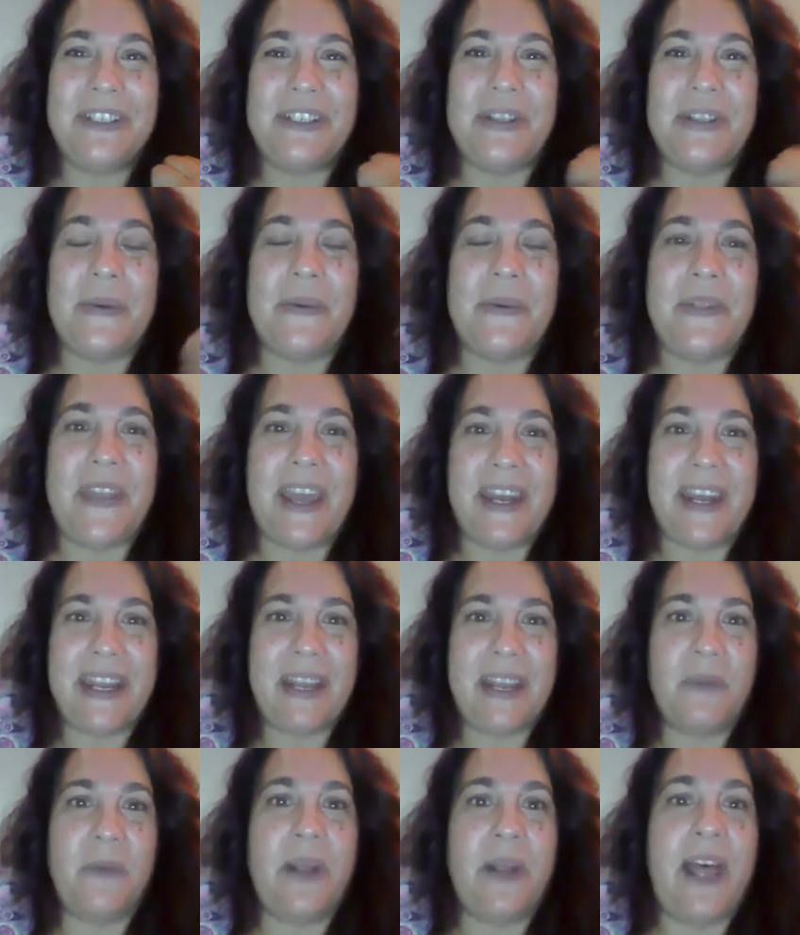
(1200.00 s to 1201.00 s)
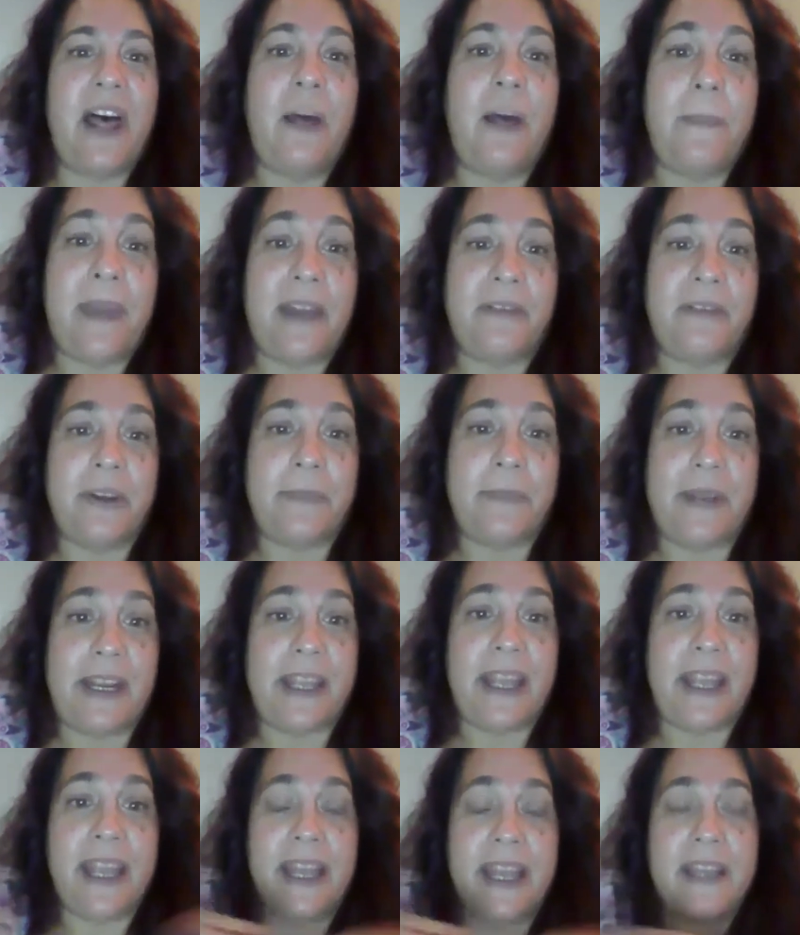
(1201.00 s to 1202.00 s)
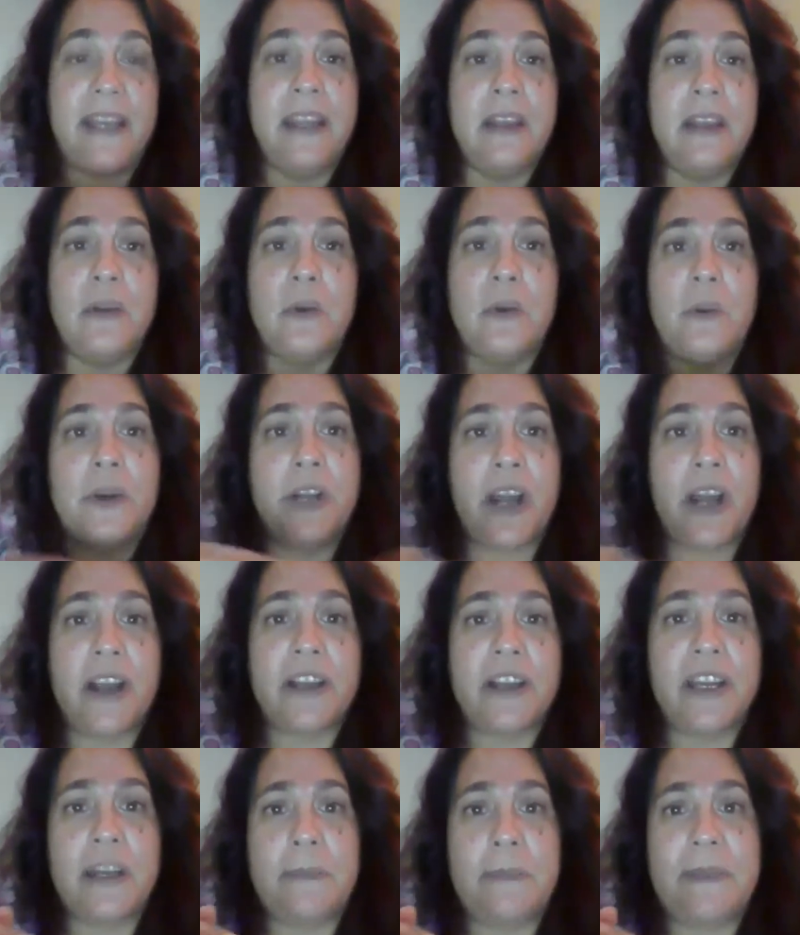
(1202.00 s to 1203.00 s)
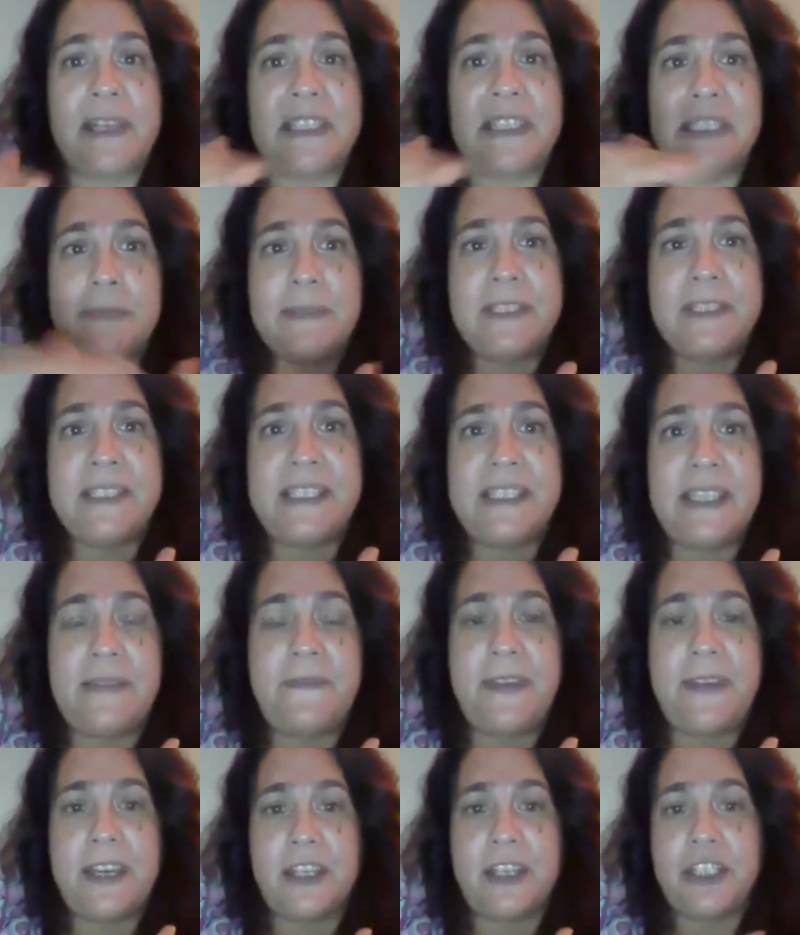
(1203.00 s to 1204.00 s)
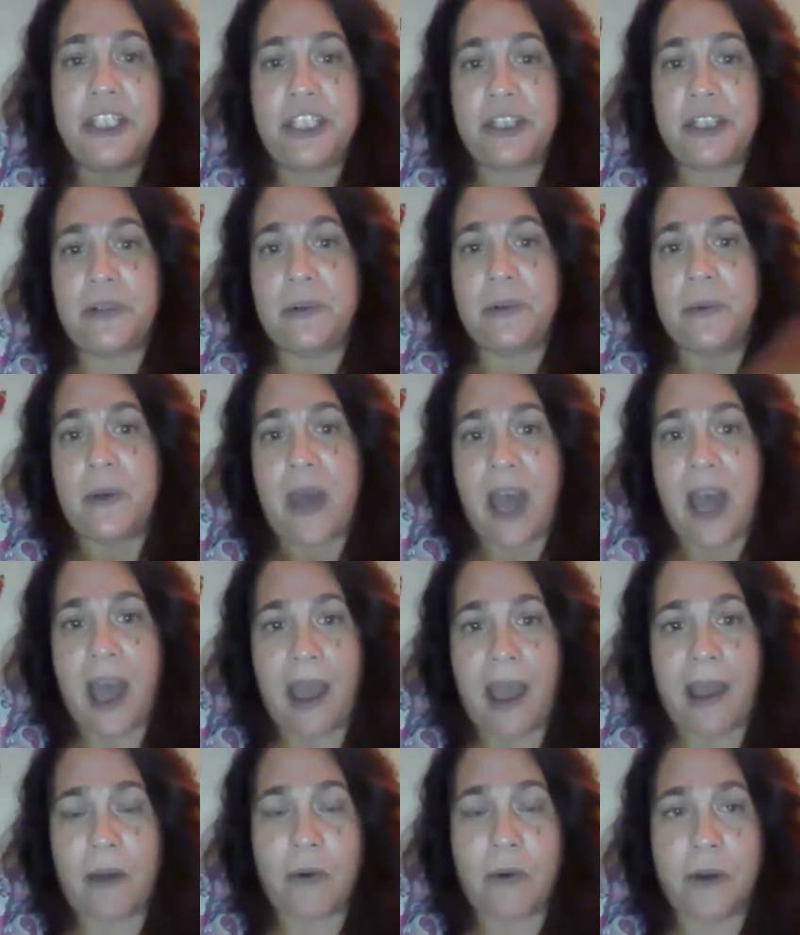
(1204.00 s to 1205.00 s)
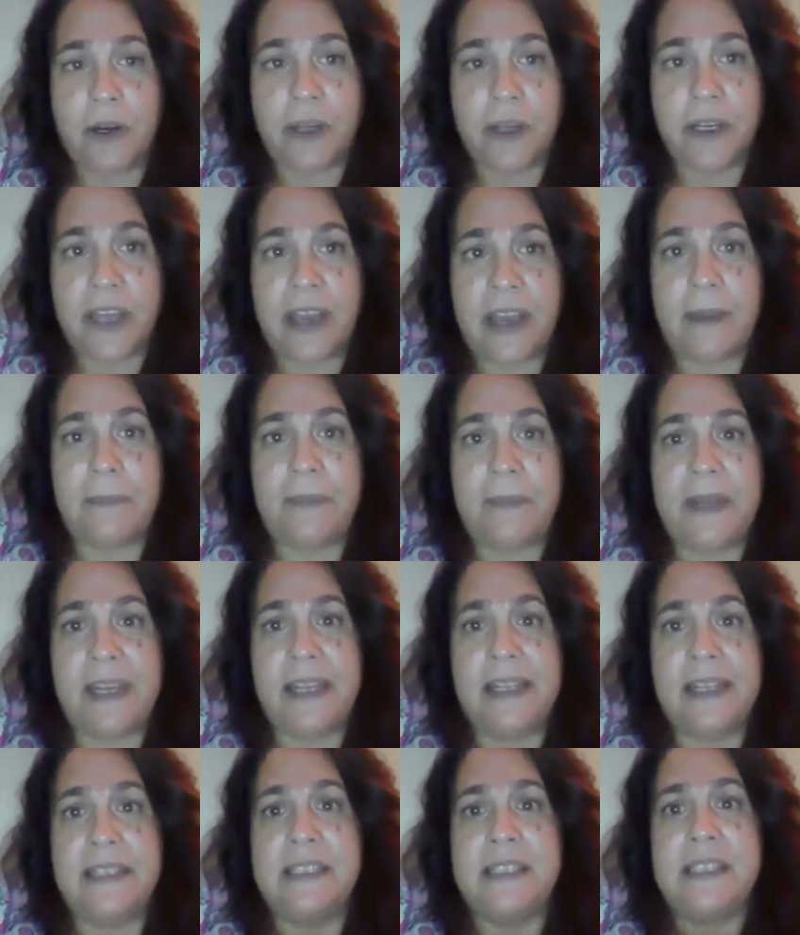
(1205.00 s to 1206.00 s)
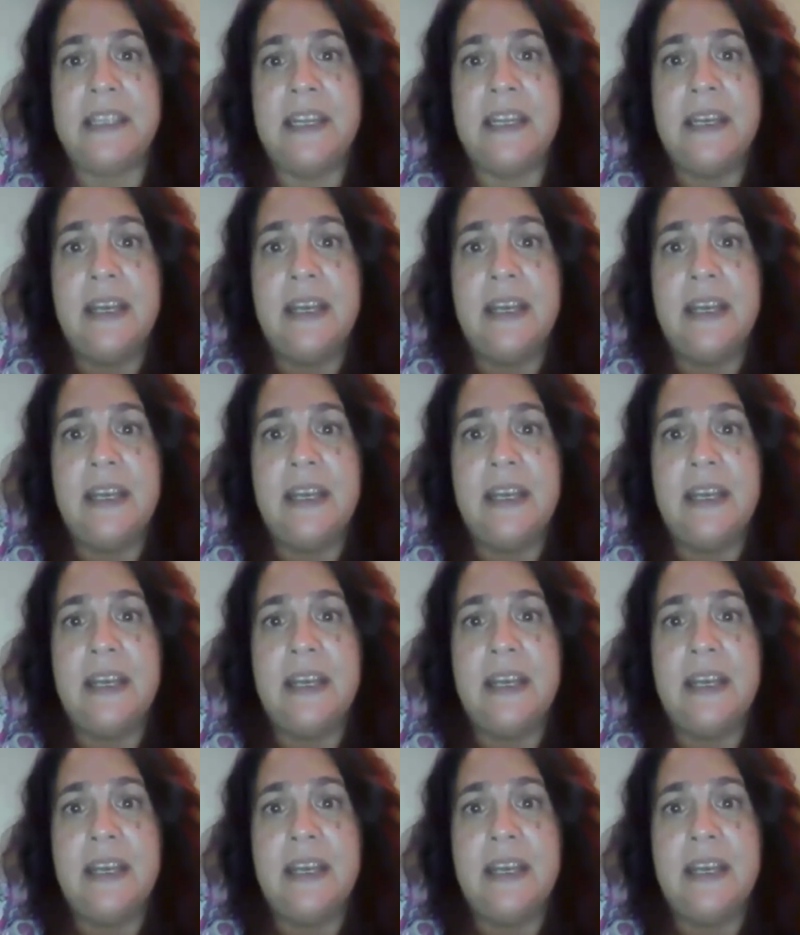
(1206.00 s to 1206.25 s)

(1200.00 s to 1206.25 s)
So that it will help everybody. And we're not going to be specific to our companies.